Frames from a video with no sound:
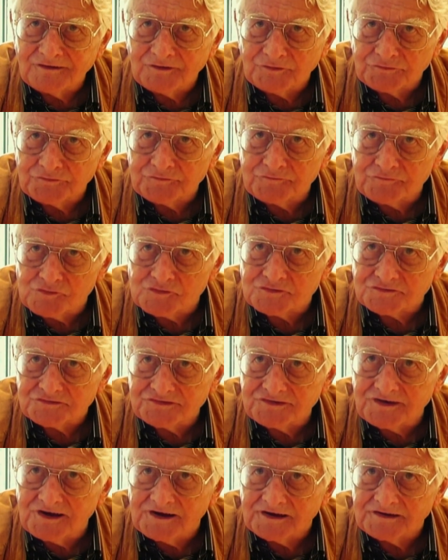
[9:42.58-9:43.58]
on the
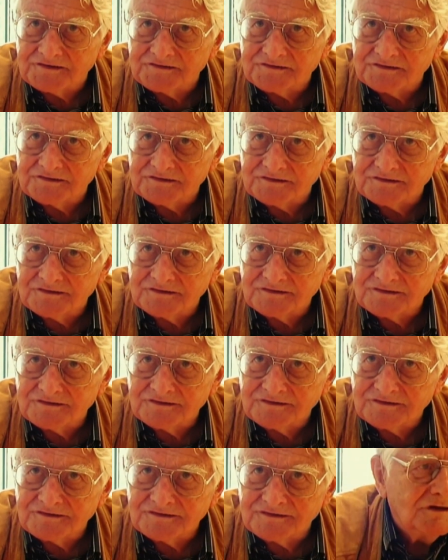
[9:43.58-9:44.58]
false side.
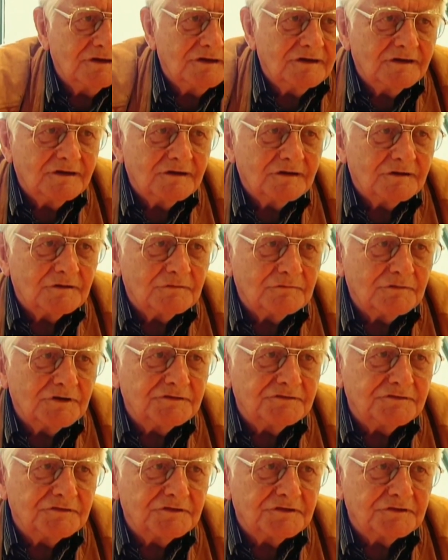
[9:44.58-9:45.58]

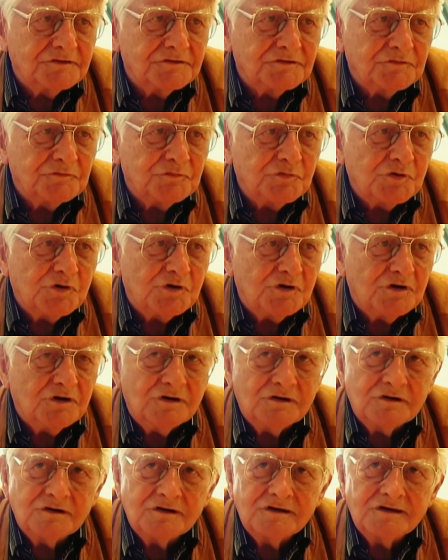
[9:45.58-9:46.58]
When the
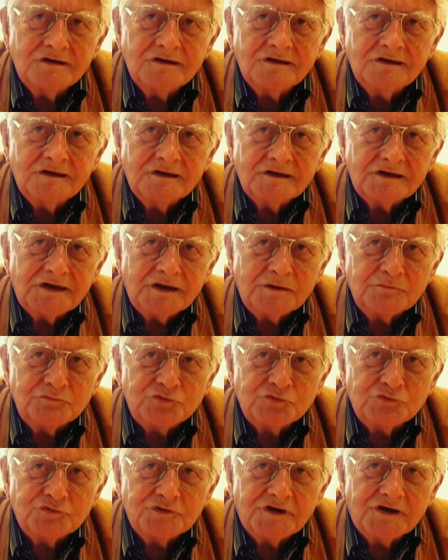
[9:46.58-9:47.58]
war came
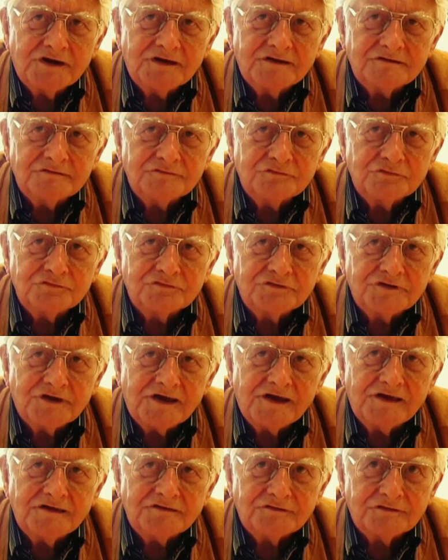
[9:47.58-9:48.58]
to
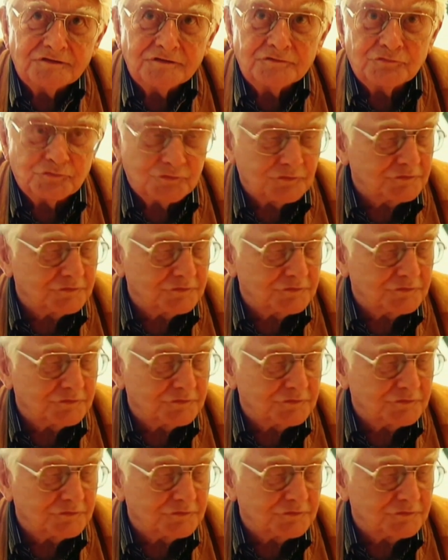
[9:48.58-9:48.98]
the end, it